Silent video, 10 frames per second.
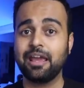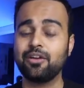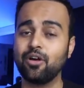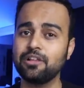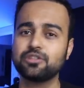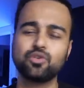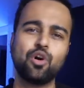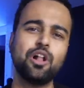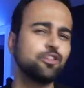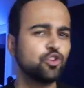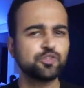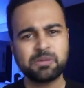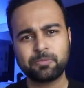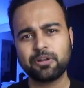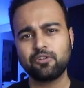And also, all those
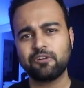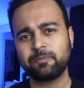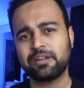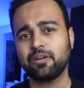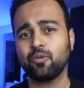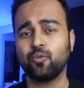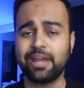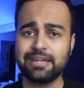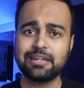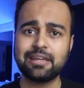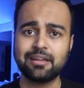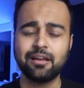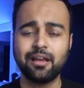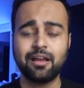people who have been waiting,